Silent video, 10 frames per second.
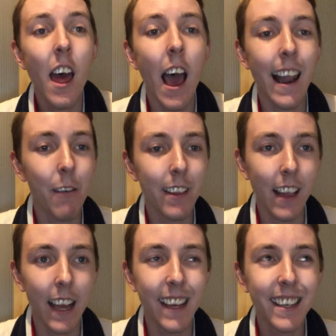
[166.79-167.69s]
And I was
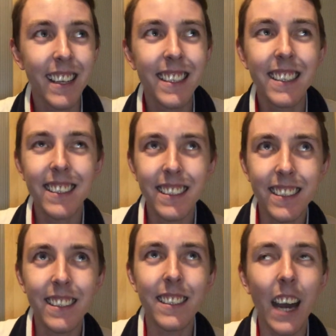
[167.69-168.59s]
like,
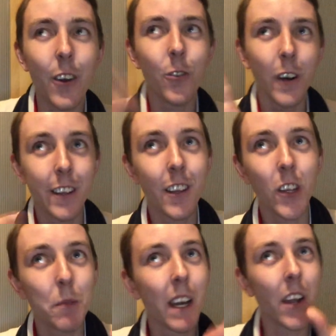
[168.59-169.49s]
I want
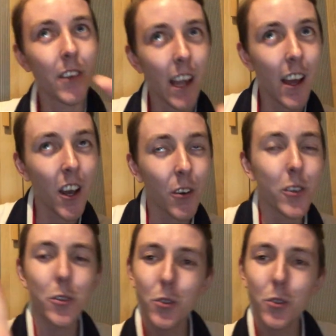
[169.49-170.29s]
to, but I don't know.